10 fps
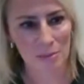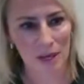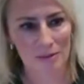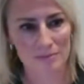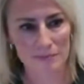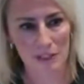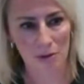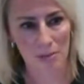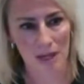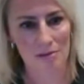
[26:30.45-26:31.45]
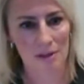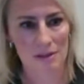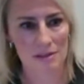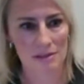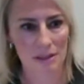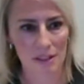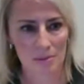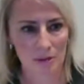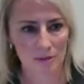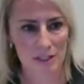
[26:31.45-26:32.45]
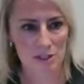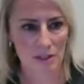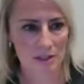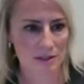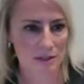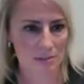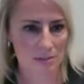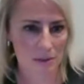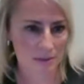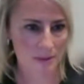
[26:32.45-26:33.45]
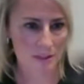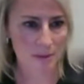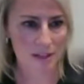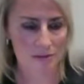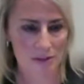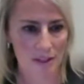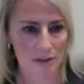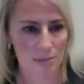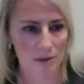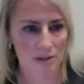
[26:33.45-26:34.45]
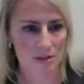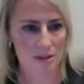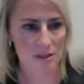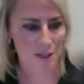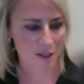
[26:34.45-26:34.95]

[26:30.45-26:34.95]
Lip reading: but mine was professionalism, respect for the other person.